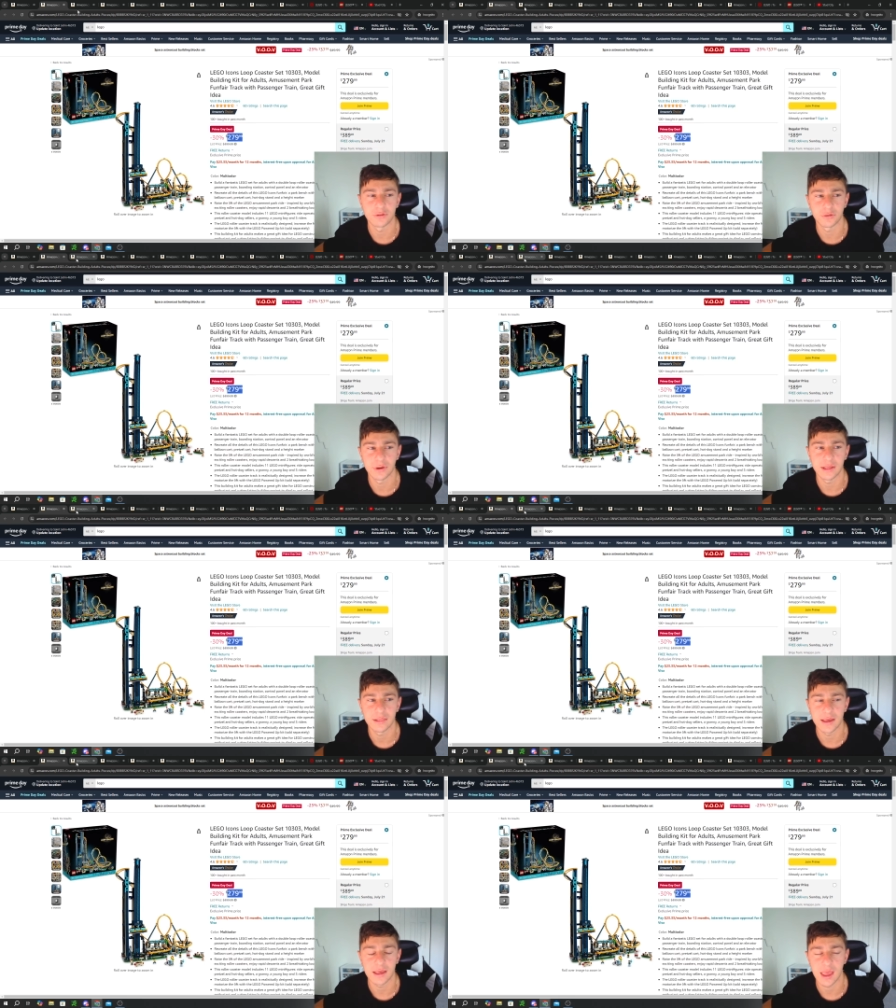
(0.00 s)
during
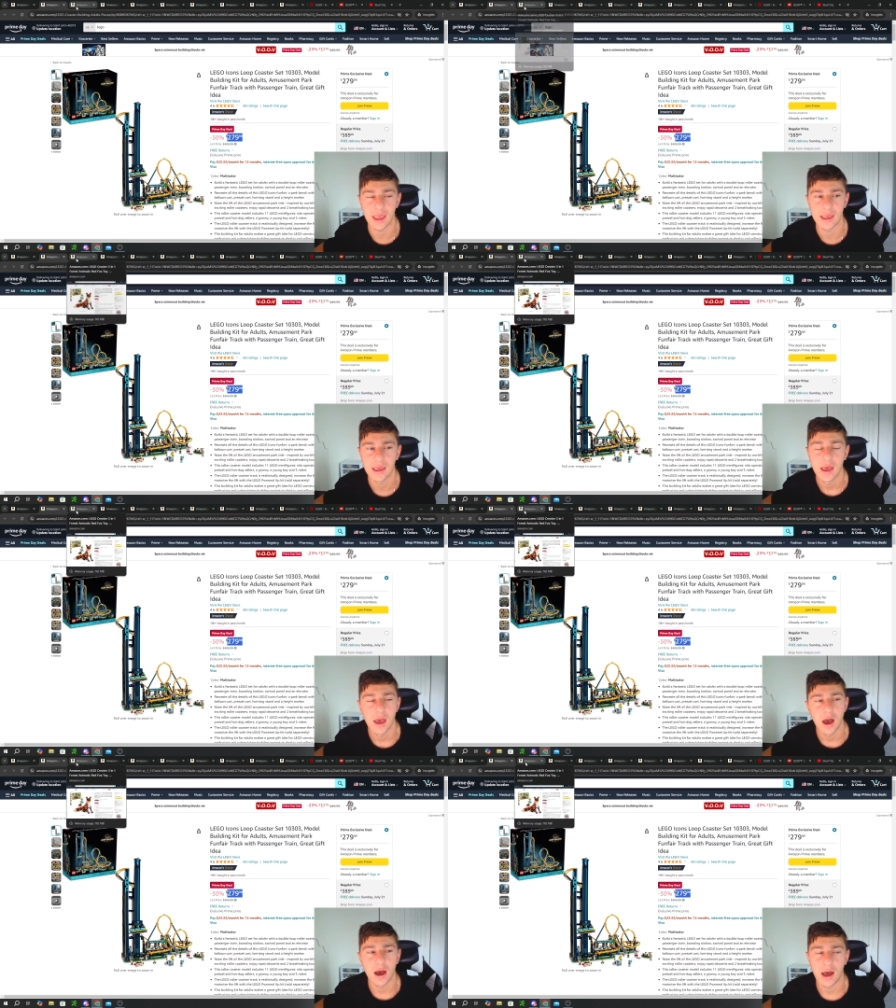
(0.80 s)
like a
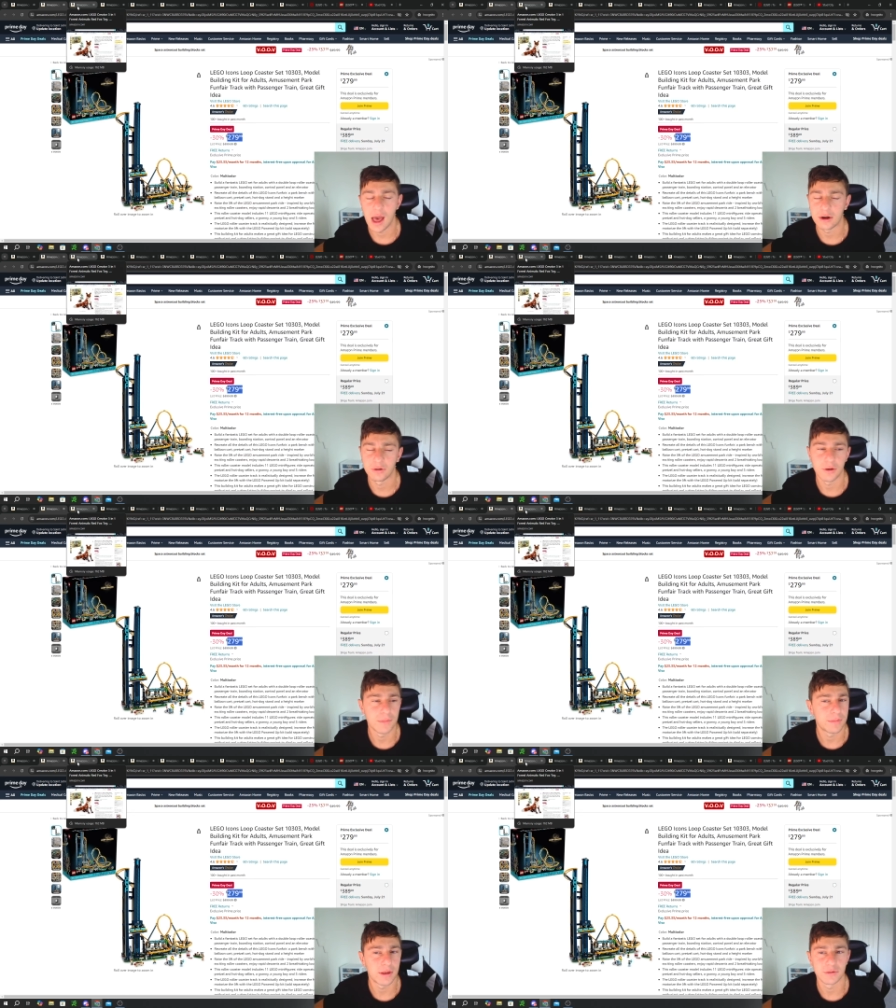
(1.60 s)
uh, I don't know,
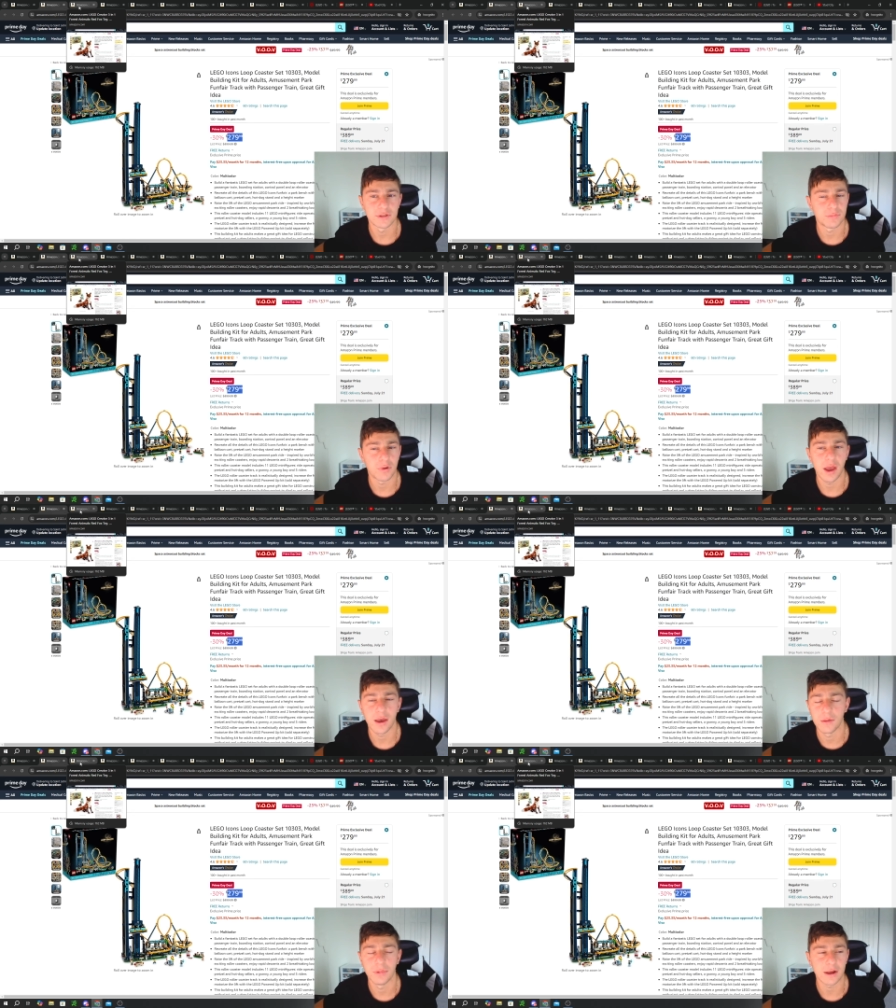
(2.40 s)
maybe it was a,
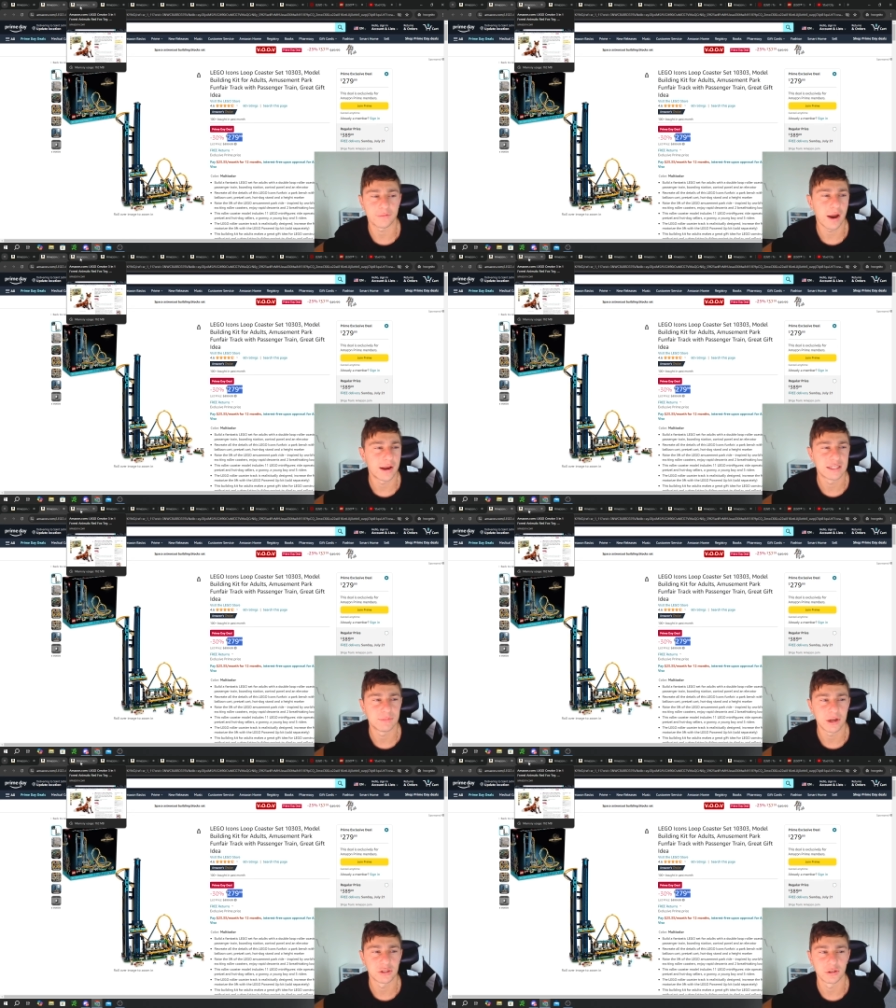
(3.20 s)
a, Black Friday
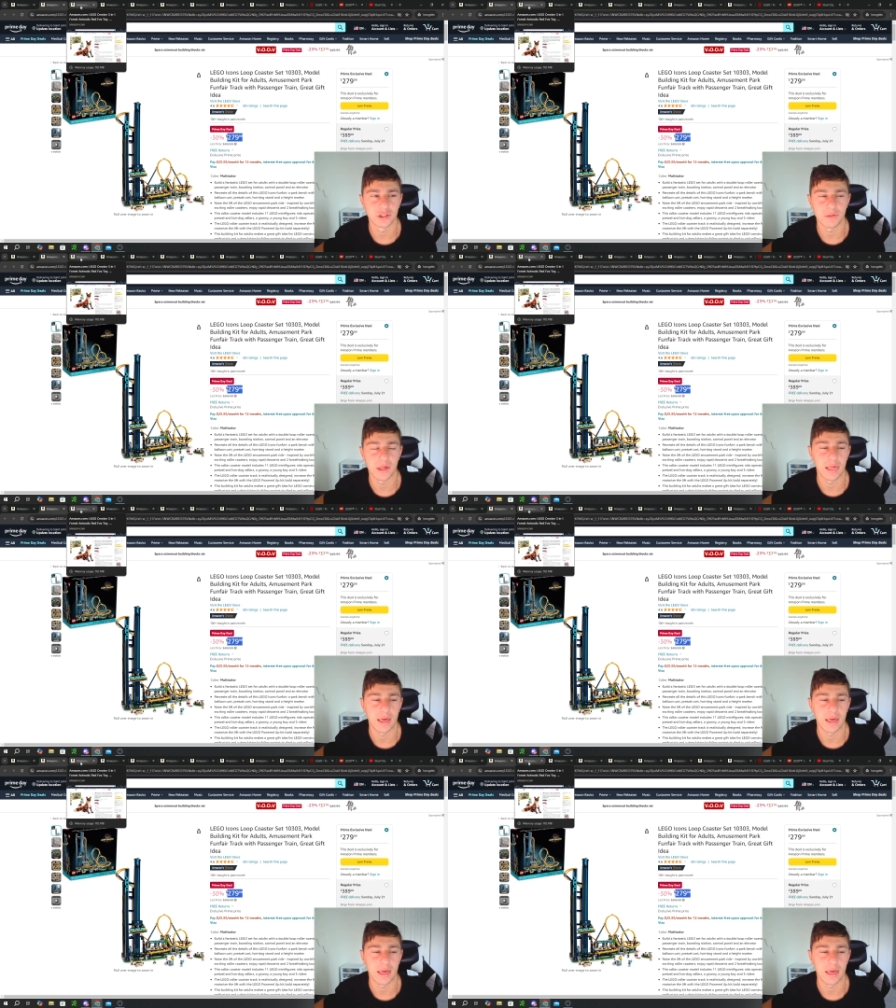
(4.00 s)
special or something